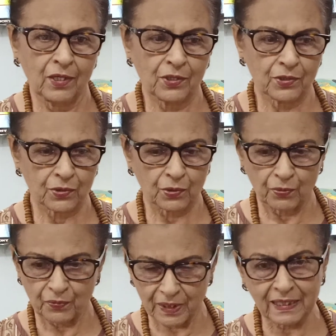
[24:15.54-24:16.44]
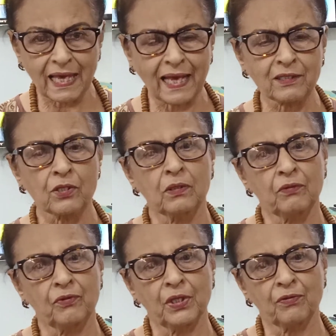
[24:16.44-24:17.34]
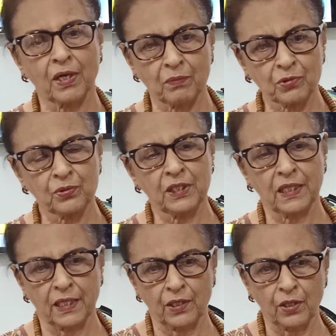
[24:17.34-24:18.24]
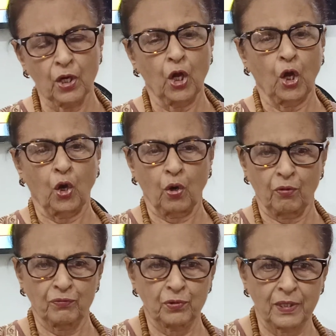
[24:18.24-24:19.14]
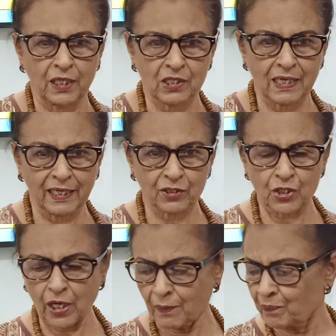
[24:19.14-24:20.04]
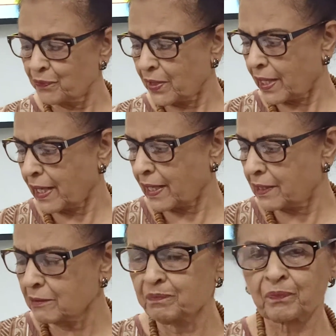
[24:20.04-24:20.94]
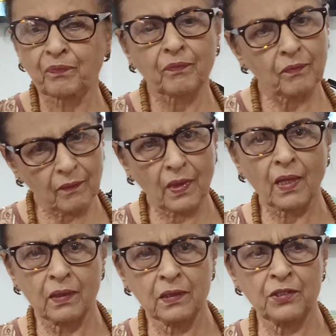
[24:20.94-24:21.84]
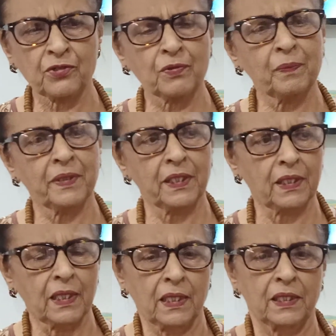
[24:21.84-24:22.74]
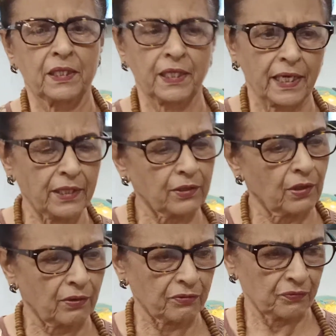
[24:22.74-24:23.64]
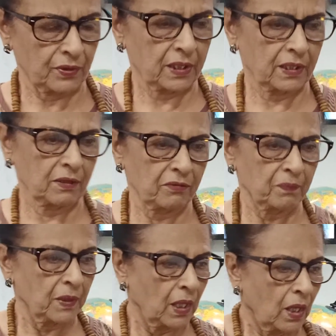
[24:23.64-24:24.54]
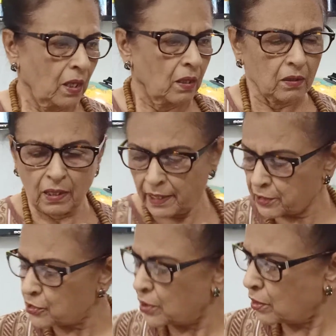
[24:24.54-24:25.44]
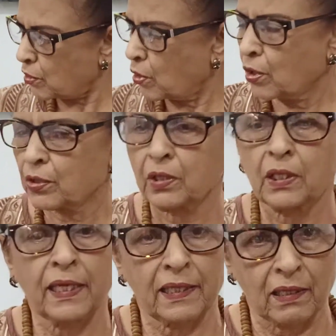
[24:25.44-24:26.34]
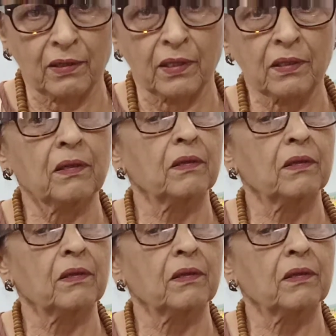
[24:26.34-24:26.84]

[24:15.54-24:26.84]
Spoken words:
So with that, we have come to the end of today's lecture, and this will be the end of the lecture on Adler,